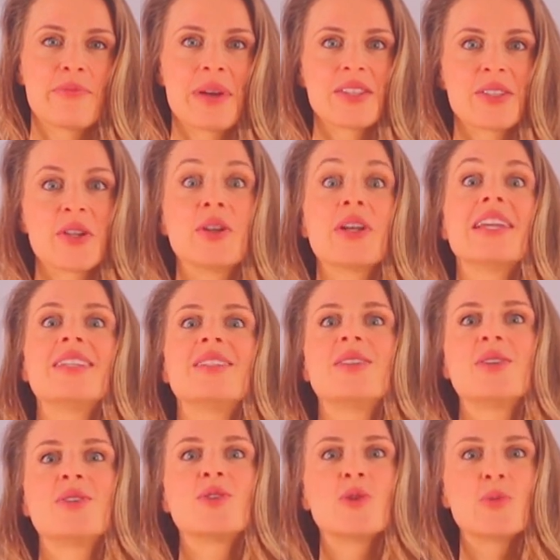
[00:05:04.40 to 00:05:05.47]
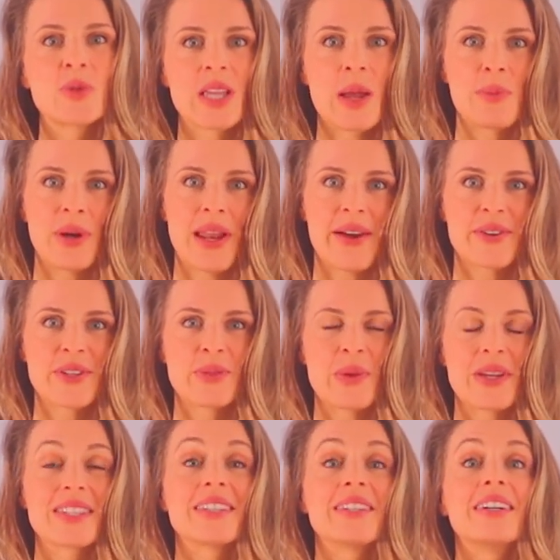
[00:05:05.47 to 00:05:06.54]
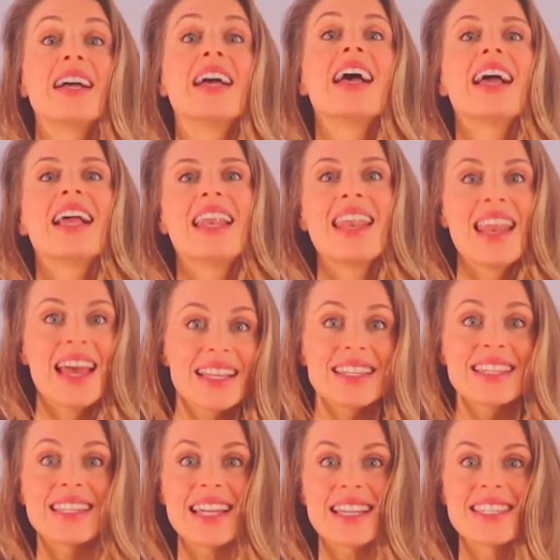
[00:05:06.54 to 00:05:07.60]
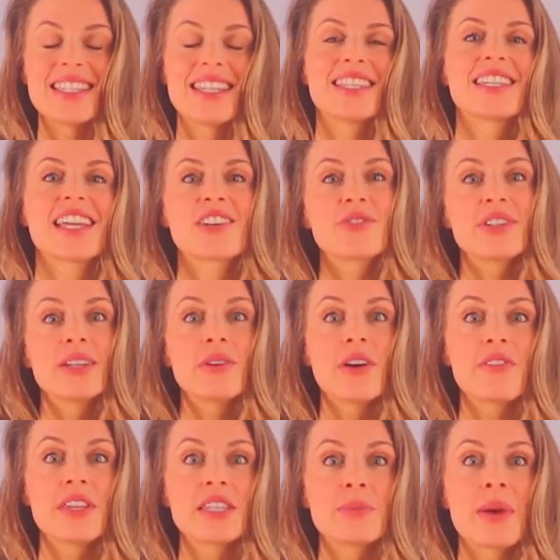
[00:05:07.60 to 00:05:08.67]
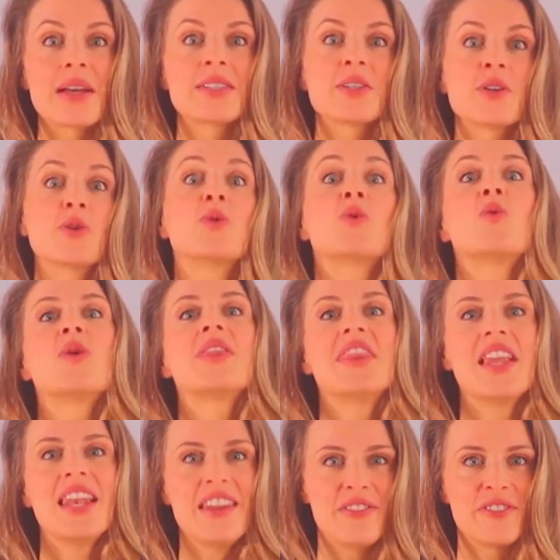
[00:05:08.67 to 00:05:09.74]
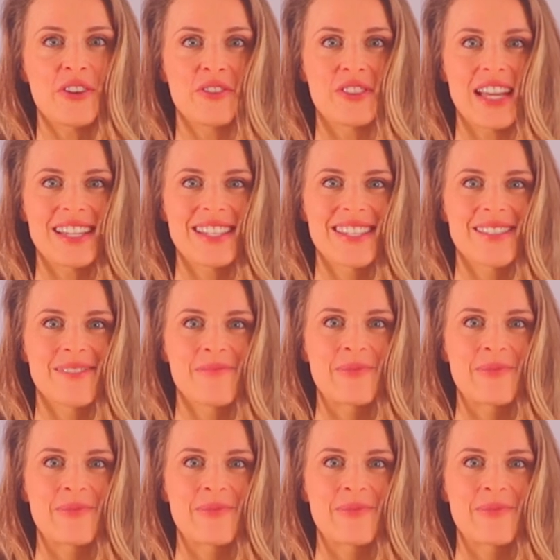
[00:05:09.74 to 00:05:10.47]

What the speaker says: muscle is the Supscapularis muscle. Let's test the integrity of this muscle with the lift-off test.